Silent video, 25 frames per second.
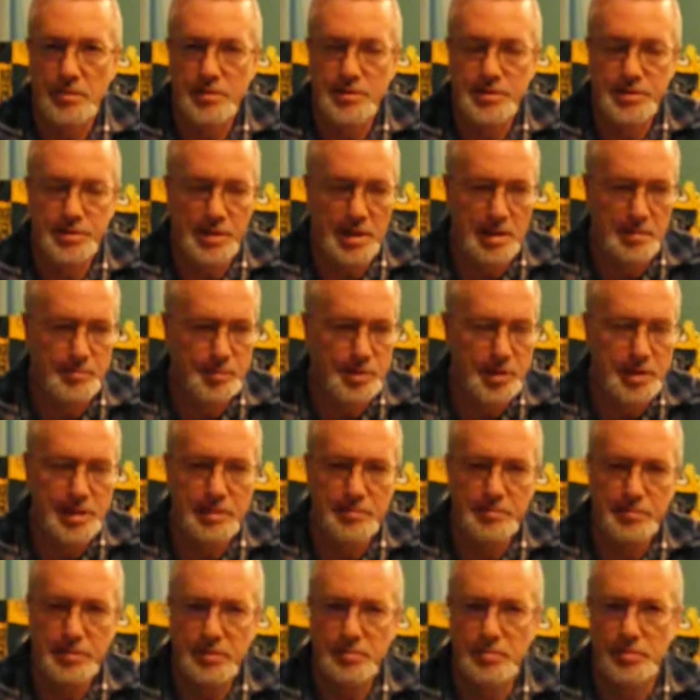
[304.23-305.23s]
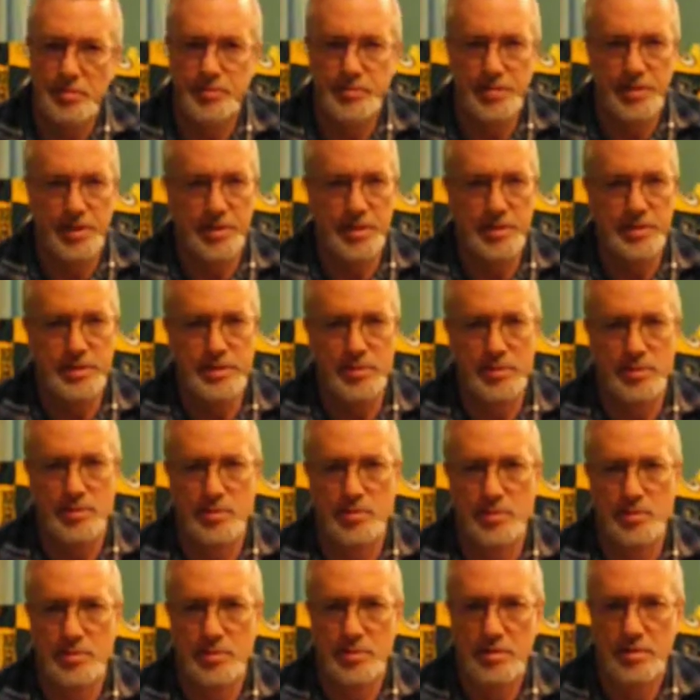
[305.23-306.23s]
Stop letting people tell you
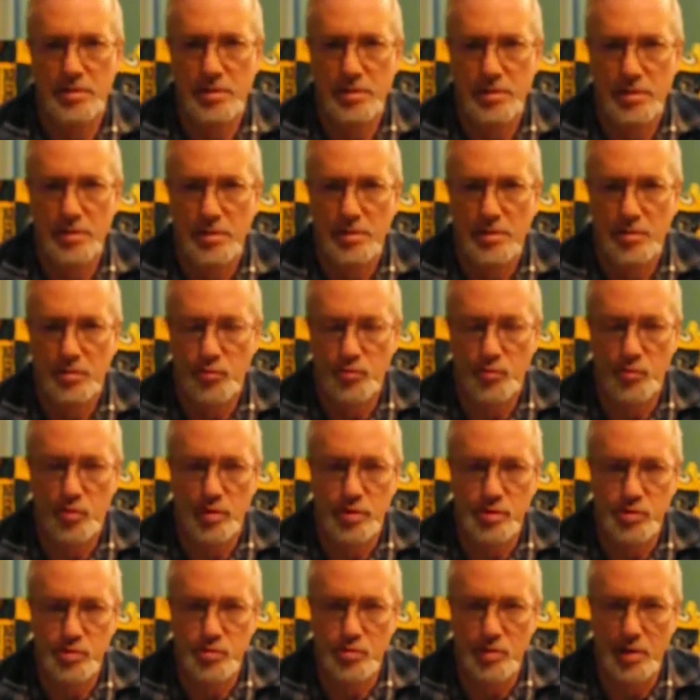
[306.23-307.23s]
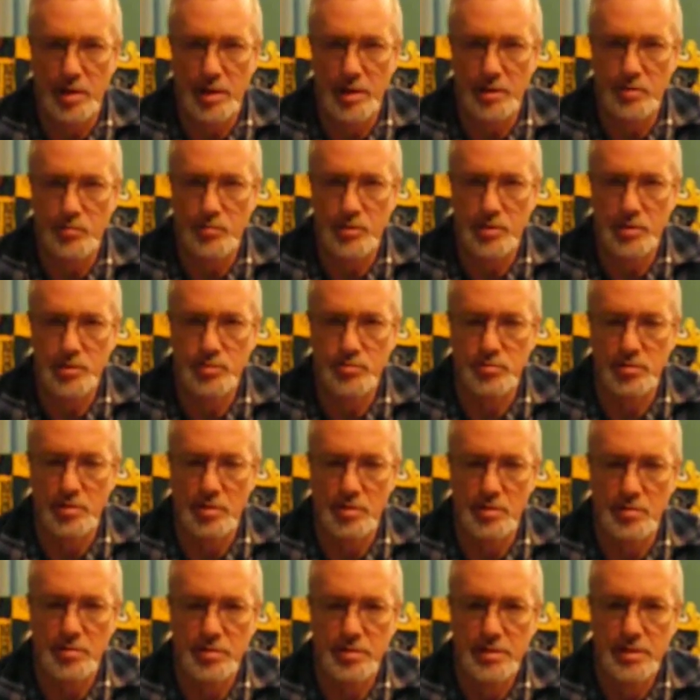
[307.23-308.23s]
what's right and what's
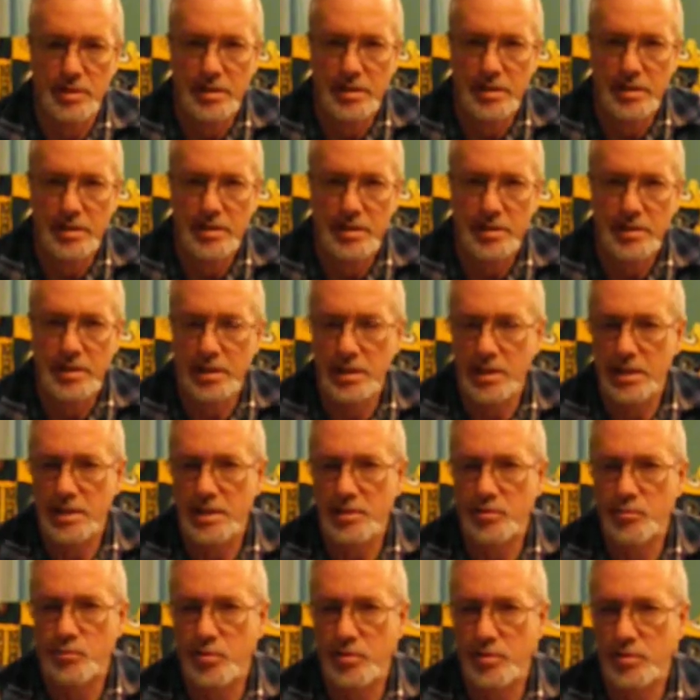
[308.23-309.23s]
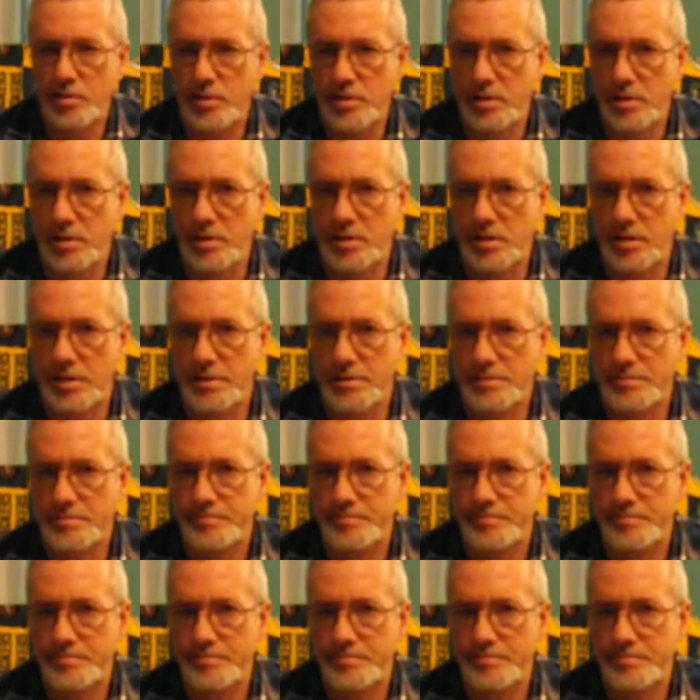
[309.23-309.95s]
wrong. Get in the Word of God.